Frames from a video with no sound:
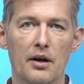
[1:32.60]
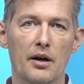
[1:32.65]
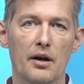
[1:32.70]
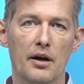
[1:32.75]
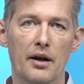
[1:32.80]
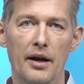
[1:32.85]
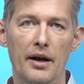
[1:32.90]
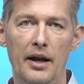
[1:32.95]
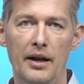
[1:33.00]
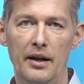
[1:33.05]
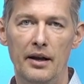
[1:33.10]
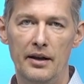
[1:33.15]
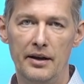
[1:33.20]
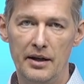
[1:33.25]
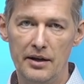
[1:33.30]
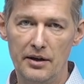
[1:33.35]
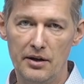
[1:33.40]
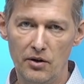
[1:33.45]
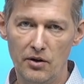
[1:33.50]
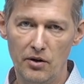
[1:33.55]

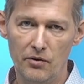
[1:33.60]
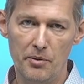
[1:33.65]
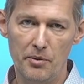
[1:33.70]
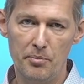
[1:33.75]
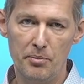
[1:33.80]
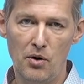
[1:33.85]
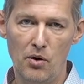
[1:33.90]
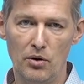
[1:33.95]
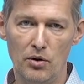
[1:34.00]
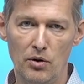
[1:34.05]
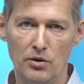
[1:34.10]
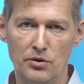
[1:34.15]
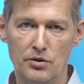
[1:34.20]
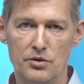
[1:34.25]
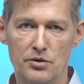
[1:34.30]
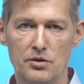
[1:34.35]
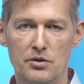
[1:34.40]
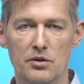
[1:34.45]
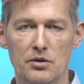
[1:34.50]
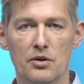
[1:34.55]
analytical
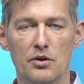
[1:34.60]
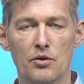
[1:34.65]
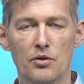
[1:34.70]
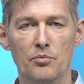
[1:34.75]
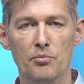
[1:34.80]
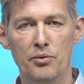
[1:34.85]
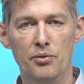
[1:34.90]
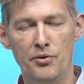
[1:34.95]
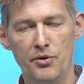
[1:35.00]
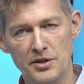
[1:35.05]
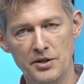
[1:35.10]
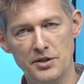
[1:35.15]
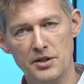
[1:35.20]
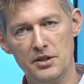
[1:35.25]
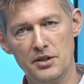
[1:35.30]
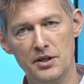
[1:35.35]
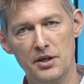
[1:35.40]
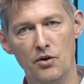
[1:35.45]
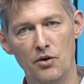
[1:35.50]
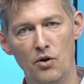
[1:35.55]
reports,
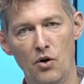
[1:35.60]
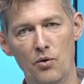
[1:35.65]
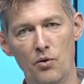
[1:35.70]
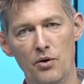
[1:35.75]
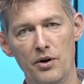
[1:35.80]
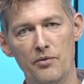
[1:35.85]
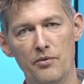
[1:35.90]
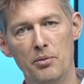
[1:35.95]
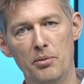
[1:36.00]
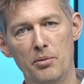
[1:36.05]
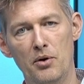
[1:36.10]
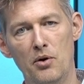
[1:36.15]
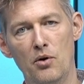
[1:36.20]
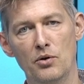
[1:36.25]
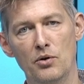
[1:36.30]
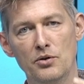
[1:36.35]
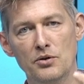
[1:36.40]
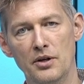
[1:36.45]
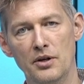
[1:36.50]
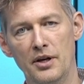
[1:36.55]
processing-only
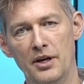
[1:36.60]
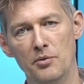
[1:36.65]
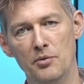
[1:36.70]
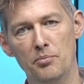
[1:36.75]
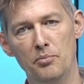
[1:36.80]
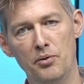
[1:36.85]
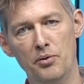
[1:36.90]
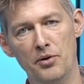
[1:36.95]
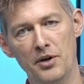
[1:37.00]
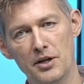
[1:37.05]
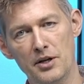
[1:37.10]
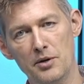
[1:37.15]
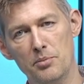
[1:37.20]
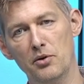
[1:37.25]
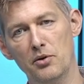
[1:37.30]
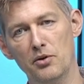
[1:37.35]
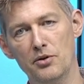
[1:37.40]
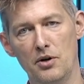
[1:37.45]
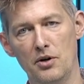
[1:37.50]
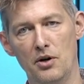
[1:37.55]
reports, and
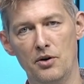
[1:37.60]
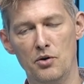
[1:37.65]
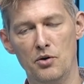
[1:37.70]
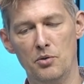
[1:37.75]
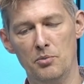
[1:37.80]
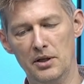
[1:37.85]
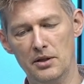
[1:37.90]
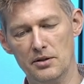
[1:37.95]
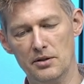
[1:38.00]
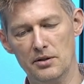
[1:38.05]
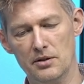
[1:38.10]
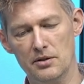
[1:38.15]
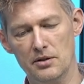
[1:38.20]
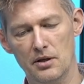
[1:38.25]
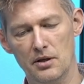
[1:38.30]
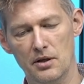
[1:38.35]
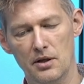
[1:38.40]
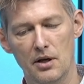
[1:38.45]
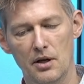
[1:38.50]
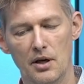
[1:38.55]
printable documents.
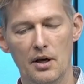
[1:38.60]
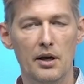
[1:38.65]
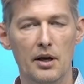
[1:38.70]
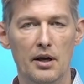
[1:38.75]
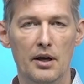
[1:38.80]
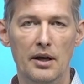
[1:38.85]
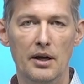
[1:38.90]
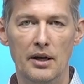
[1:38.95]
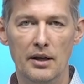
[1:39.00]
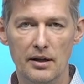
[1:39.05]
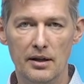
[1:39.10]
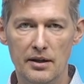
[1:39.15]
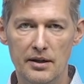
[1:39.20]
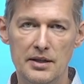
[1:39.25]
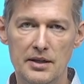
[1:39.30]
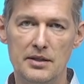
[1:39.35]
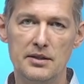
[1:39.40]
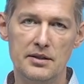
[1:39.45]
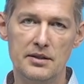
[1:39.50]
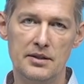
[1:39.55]
In
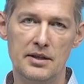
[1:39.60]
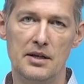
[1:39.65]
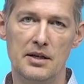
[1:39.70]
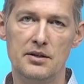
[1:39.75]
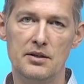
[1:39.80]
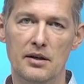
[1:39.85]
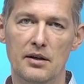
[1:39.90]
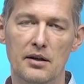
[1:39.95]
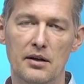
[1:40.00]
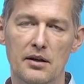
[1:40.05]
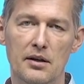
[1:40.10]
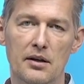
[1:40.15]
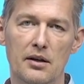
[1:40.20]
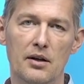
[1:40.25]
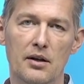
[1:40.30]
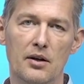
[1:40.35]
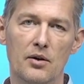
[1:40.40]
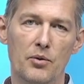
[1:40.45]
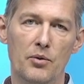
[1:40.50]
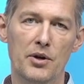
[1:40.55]
this session,
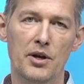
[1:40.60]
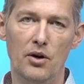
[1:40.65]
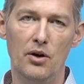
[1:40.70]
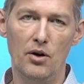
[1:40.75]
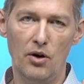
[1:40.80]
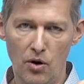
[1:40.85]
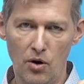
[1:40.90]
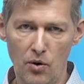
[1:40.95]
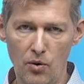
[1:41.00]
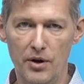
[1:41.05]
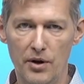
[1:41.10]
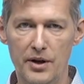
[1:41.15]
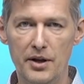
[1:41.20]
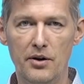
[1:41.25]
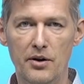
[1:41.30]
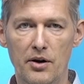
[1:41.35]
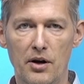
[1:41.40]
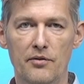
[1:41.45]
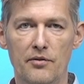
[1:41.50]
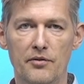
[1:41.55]
we only
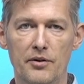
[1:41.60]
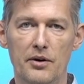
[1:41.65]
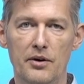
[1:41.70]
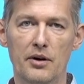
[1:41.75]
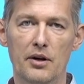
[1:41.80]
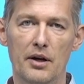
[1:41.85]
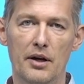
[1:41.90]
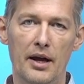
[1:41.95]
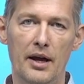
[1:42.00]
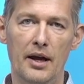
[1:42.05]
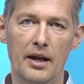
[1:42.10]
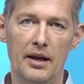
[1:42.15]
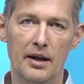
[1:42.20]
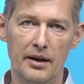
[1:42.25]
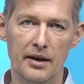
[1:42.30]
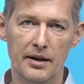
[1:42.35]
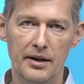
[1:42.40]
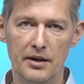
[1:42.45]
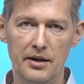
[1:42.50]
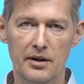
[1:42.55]
cover
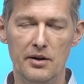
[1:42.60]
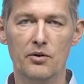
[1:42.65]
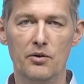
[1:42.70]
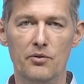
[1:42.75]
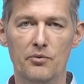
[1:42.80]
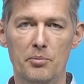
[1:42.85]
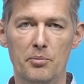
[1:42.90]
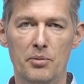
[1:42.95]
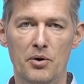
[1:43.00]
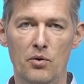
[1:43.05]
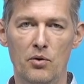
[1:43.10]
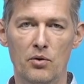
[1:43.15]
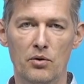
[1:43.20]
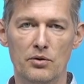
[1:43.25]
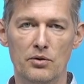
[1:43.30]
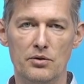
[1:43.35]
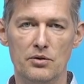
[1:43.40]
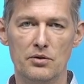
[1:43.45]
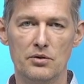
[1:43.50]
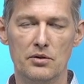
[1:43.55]
analytical
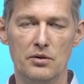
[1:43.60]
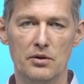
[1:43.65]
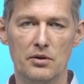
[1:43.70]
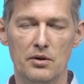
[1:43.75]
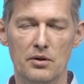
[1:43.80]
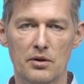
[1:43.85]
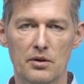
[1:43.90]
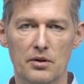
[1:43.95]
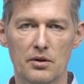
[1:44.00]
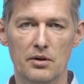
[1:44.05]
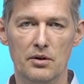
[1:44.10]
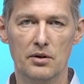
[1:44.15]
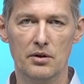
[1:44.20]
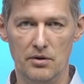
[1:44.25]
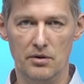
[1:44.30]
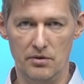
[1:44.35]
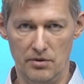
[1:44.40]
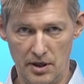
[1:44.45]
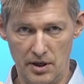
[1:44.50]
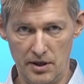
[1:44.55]
reports.
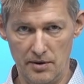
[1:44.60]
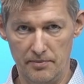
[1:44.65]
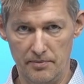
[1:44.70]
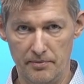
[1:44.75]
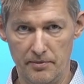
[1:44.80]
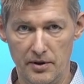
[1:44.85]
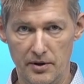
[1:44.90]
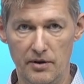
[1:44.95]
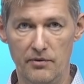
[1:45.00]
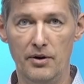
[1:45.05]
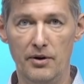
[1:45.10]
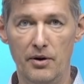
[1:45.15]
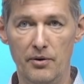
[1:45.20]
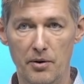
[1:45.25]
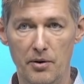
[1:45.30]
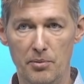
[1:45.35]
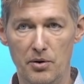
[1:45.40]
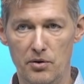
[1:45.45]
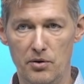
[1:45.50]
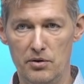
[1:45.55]
Okay, very
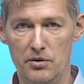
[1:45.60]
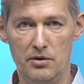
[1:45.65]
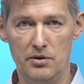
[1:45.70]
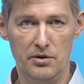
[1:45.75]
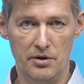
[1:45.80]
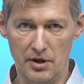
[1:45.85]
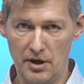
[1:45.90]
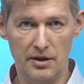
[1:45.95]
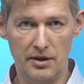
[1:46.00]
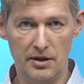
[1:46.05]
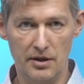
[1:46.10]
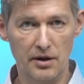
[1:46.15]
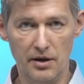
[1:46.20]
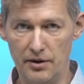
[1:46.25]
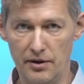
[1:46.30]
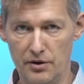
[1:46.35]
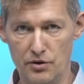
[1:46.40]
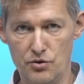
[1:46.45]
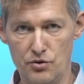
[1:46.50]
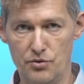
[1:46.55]
important, not the
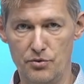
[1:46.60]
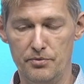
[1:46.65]
other two.